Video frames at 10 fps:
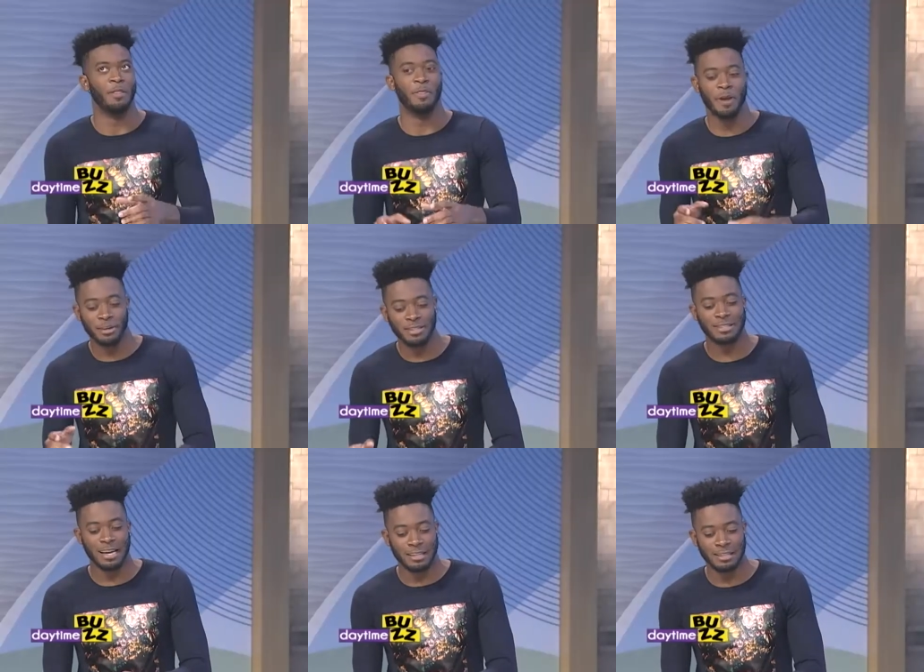their
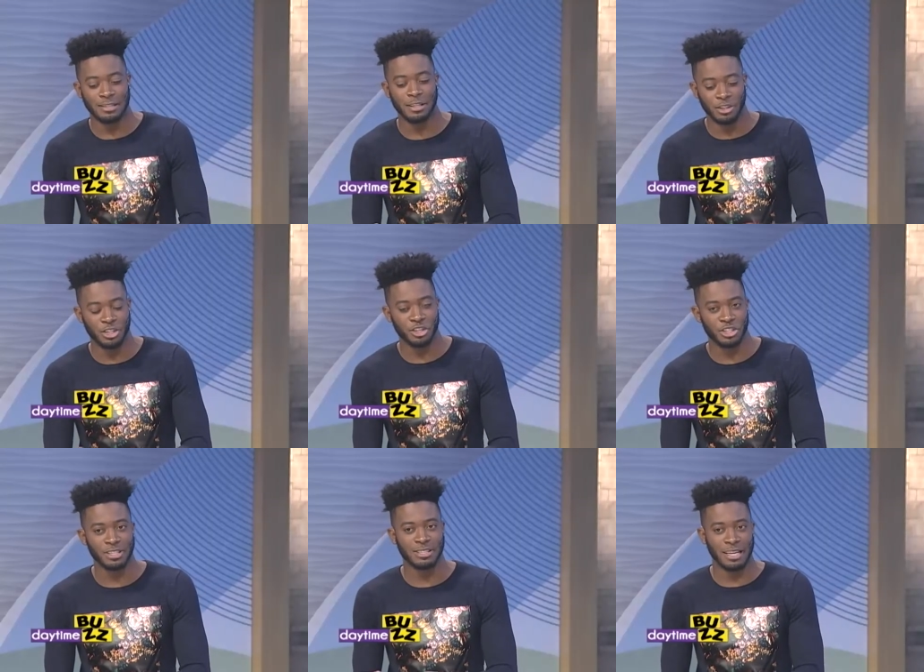stance, the, the
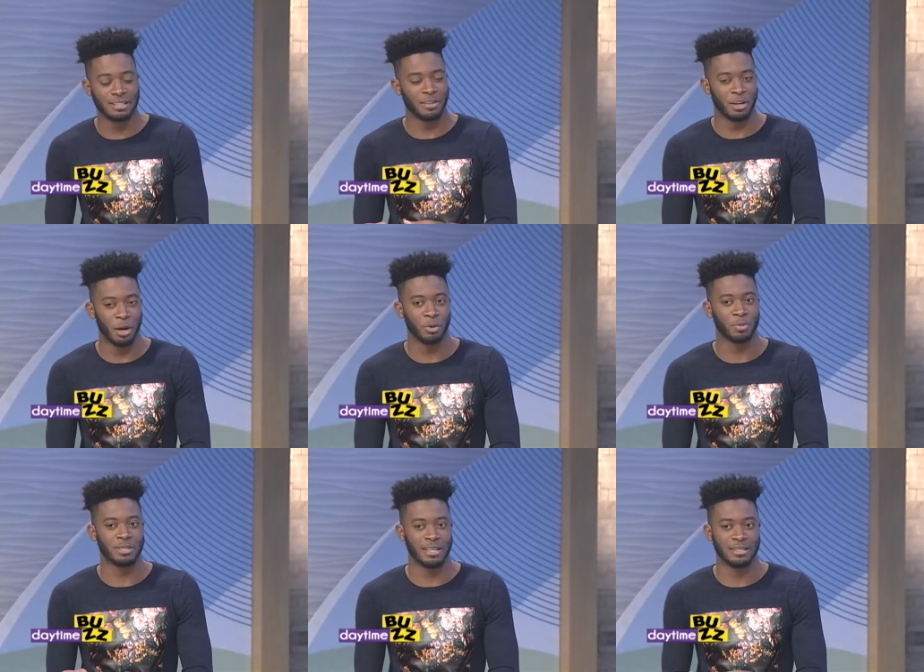church's stance and the lobby
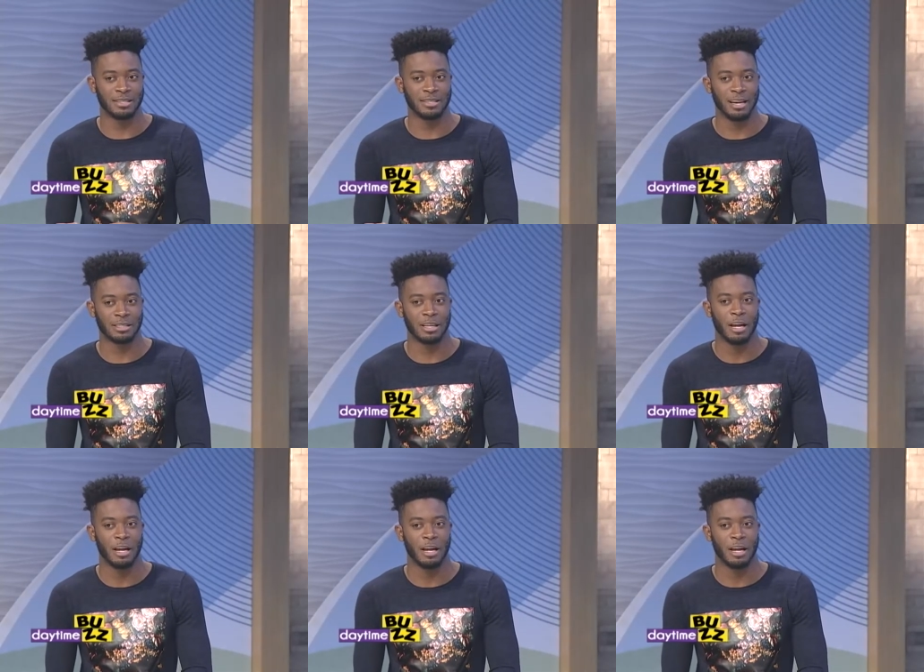group stance is that